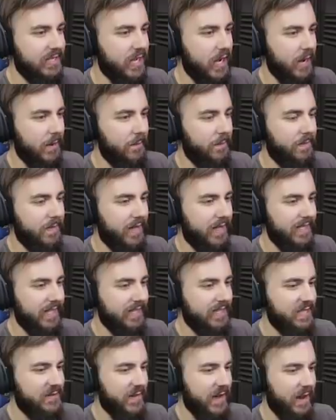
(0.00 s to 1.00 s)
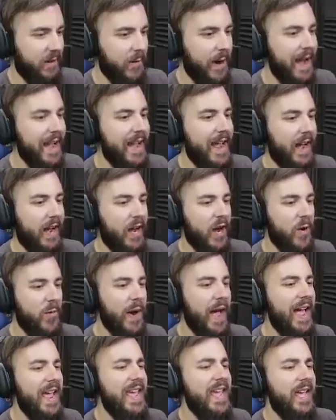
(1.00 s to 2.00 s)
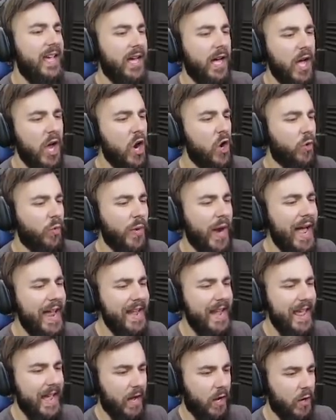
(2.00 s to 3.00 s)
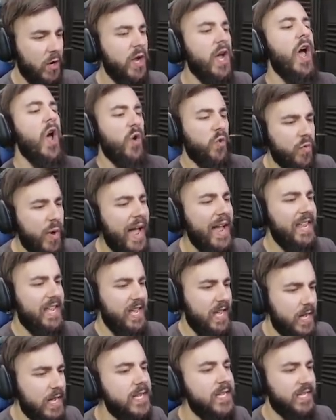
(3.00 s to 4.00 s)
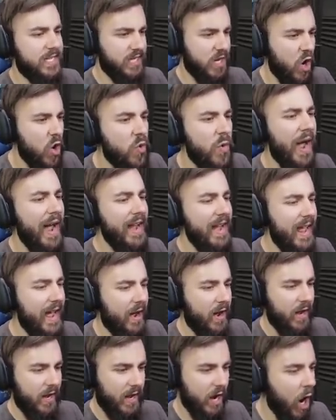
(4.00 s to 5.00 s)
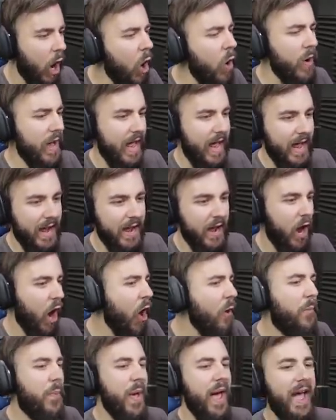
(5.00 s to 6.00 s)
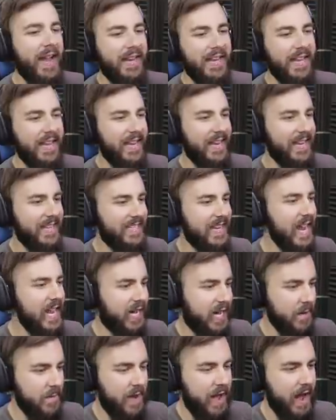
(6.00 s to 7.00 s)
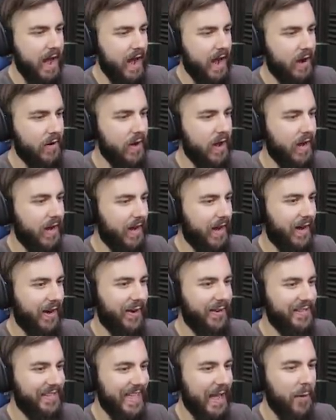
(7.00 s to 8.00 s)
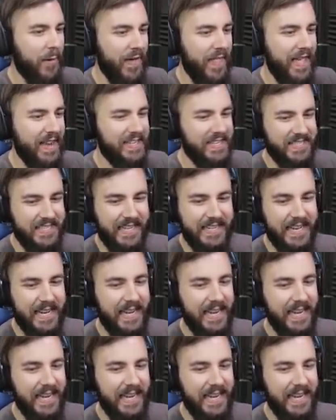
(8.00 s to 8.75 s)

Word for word: let's go. Attack this fella right now. Right here. Right now. Right here. Right now. Oh, yeah. Hope pack. Take him down. That one there just like